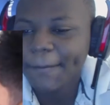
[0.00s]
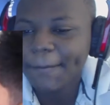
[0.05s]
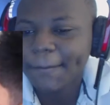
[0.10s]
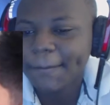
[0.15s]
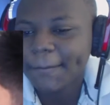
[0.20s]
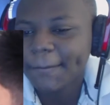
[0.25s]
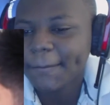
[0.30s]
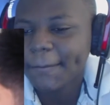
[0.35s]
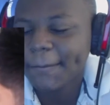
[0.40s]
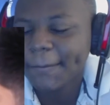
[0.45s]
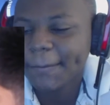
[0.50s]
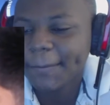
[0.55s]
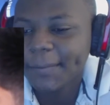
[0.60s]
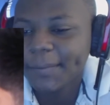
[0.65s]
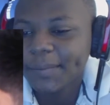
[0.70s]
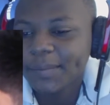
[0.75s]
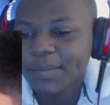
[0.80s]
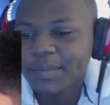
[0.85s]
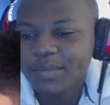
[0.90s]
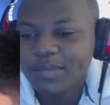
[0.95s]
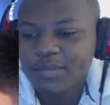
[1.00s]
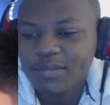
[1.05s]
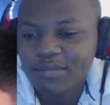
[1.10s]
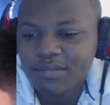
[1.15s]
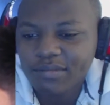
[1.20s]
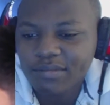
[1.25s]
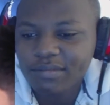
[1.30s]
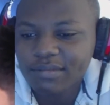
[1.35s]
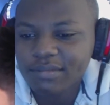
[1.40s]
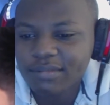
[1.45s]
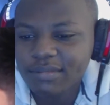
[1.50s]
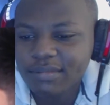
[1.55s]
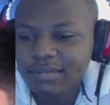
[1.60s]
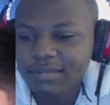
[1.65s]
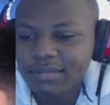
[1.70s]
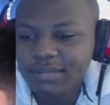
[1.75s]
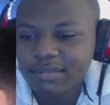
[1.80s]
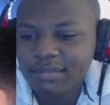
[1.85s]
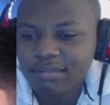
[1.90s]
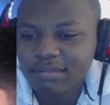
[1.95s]

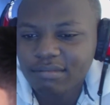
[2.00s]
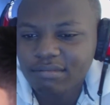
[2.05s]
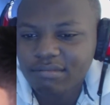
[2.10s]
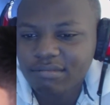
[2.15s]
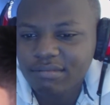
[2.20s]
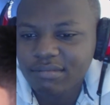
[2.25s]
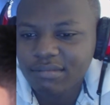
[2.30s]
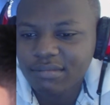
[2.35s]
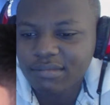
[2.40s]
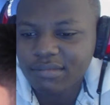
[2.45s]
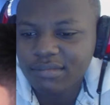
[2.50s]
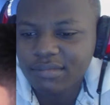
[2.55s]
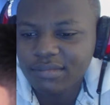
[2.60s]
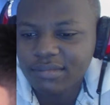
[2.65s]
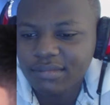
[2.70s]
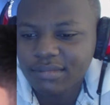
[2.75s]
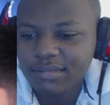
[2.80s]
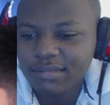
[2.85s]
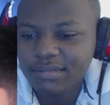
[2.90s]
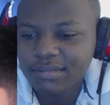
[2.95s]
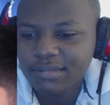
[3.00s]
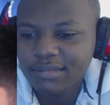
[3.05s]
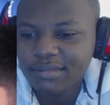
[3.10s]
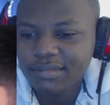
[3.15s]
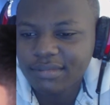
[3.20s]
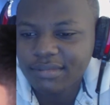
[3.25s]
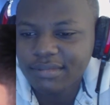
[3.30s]
No words are spoken by the person on screen.